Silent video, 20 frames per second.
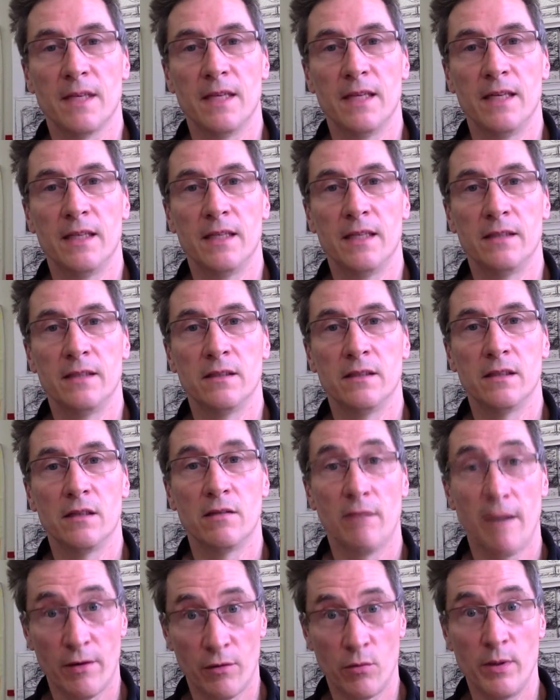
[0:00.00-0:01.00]
in
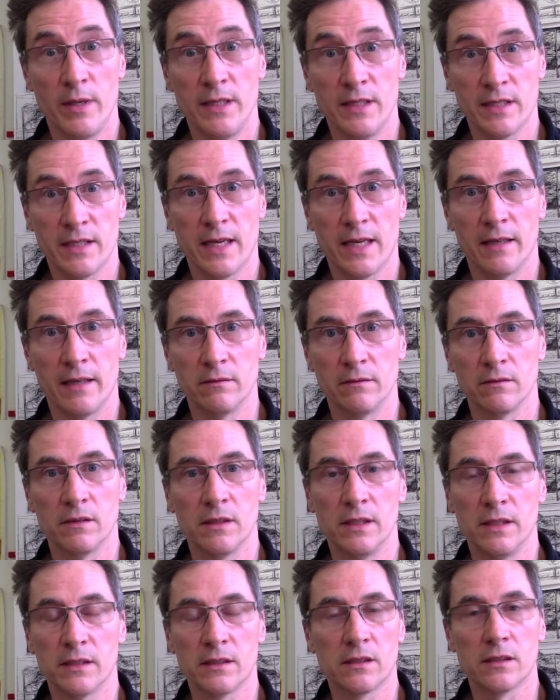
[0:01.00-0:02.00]
around Queenstown.
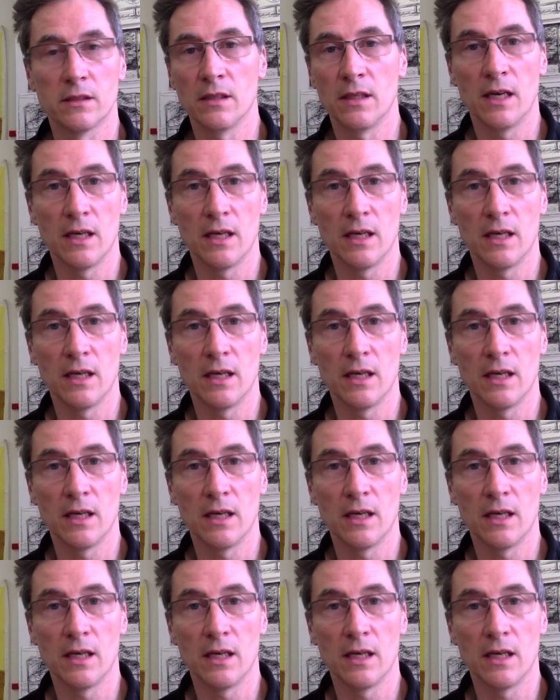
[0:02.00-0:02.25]
It's